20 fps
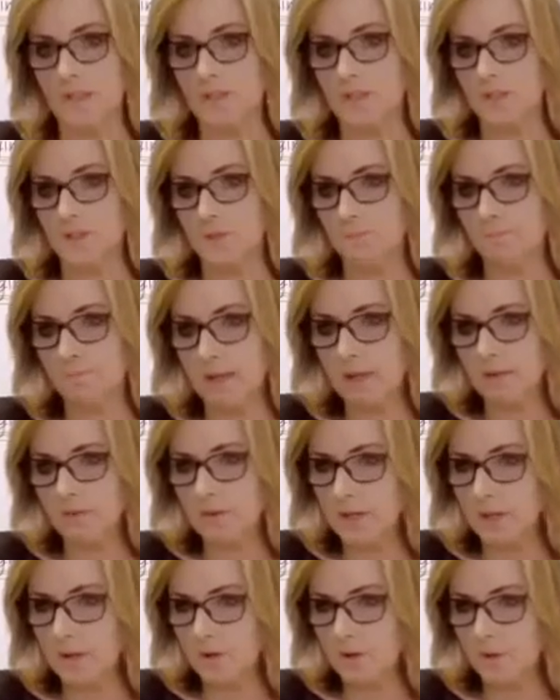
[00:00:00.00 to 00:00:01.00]
So
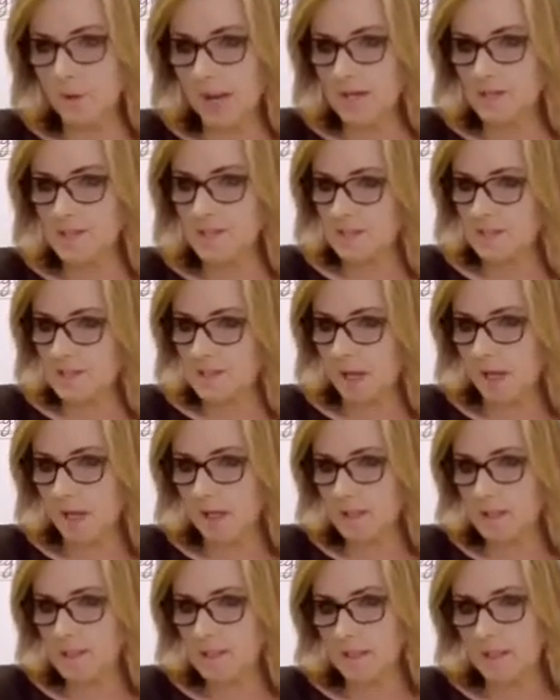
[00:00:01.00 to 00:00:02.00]
Mario has
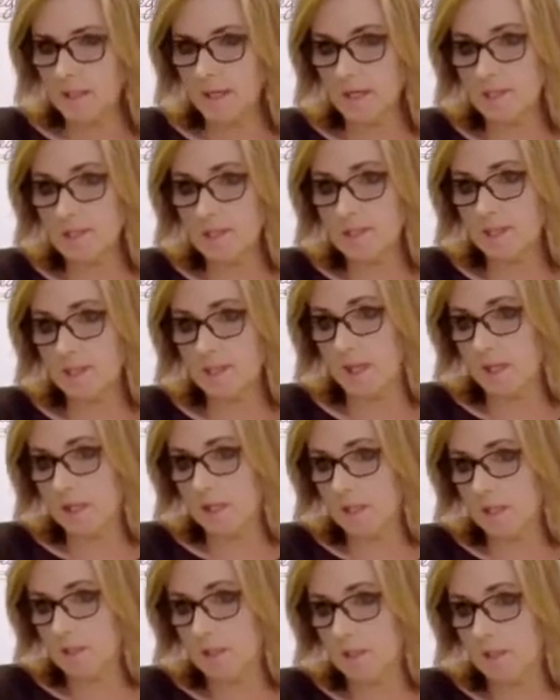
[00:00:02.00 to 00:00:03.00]
said he has
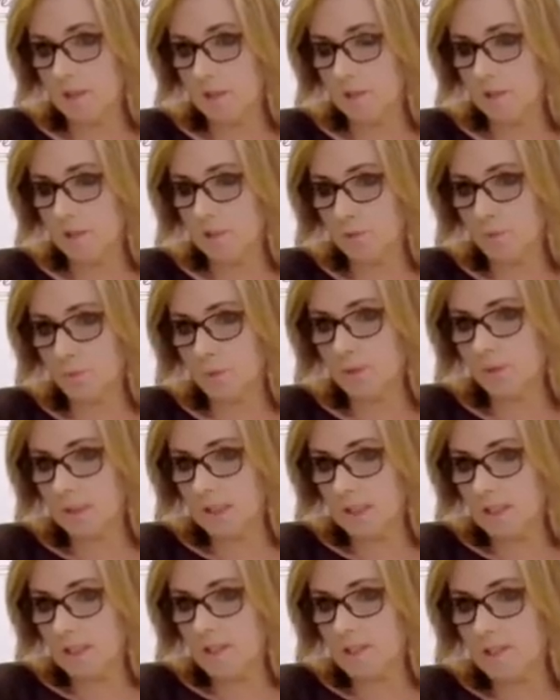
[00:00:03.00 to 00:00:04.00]
newer
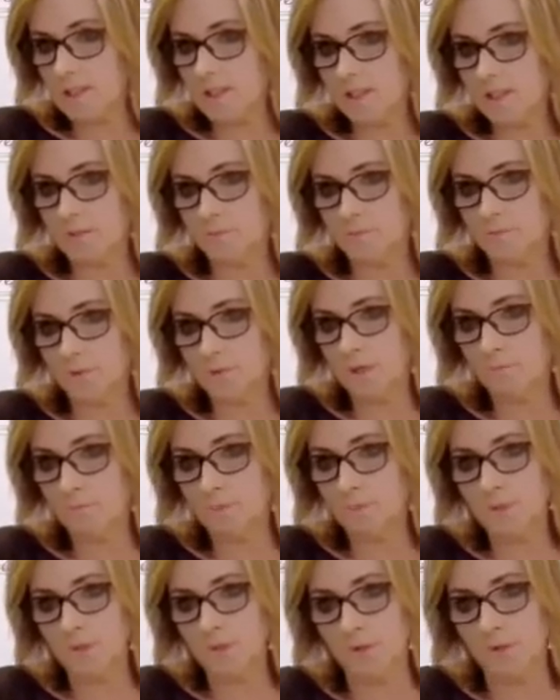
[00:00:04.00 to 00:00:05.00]
leads. The phone
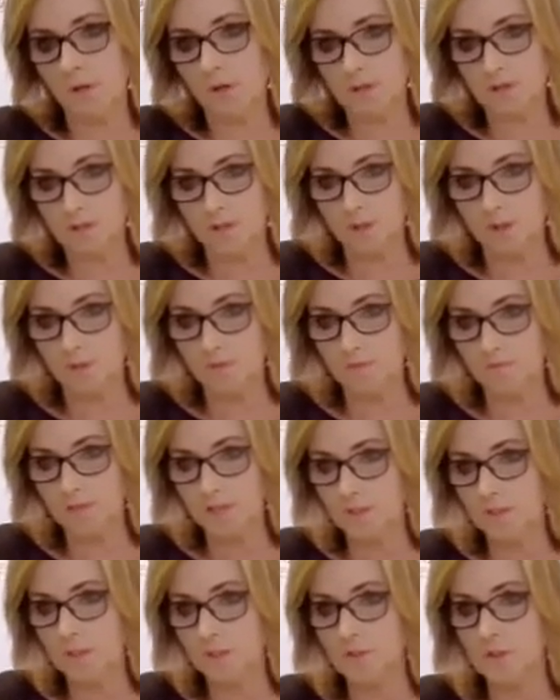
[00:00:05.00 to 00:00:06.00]
numbers are not in
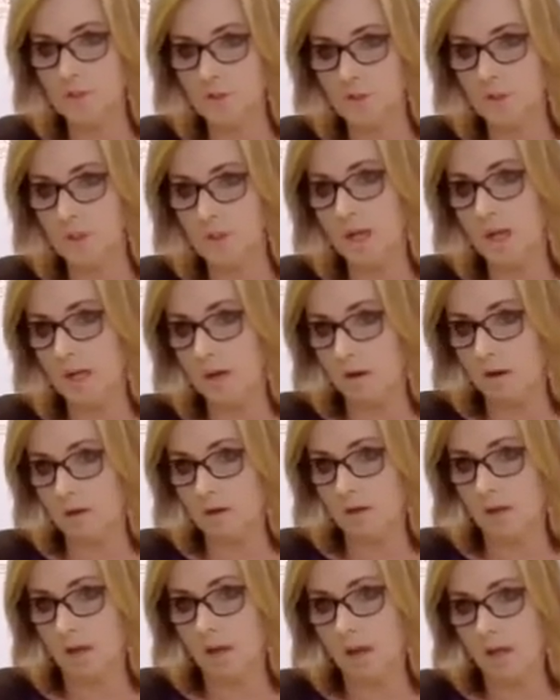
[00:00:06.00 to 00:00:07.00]
service. Should I
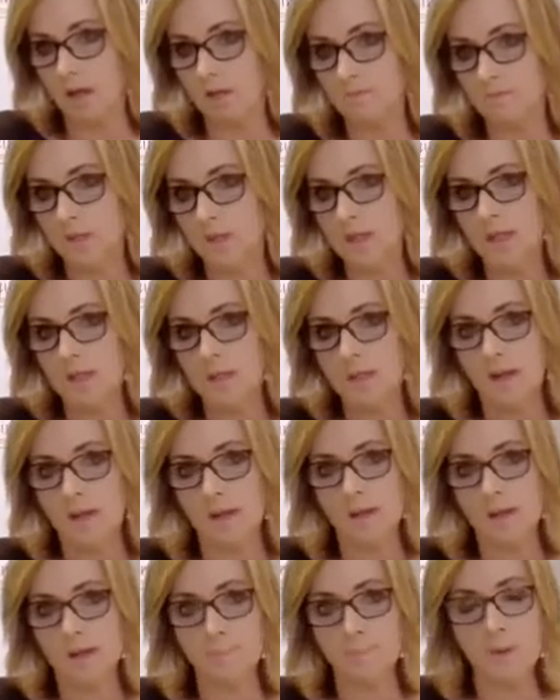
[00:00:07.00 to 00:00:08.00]
archive?
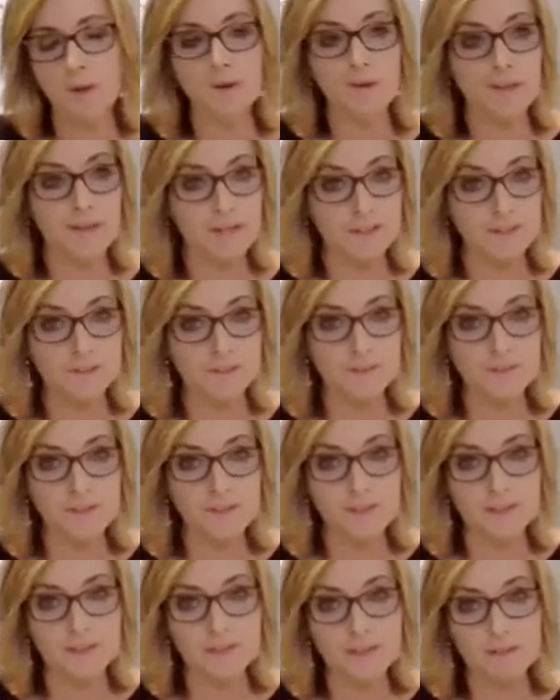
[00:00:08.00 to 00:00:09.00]
I'll handle
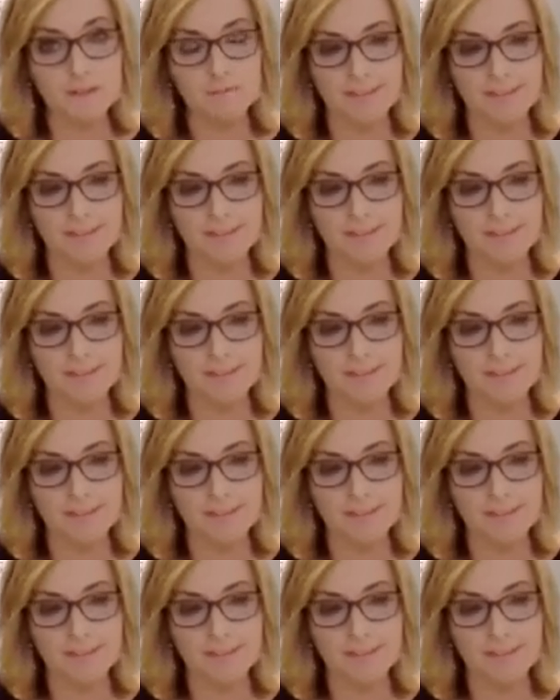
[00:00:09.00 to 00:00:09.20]
this.